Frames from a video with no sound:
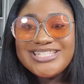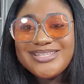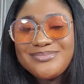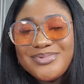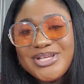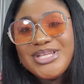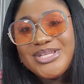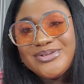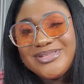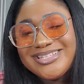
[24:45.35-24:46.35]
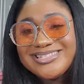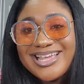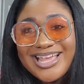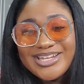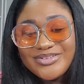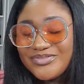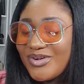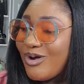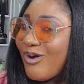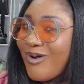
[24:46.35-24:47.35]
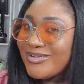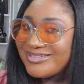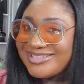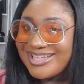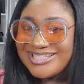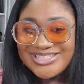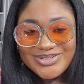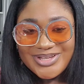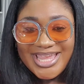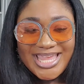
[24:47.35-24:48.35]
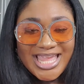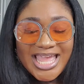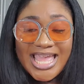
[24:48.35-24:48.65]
to bring you this kind of content, okay?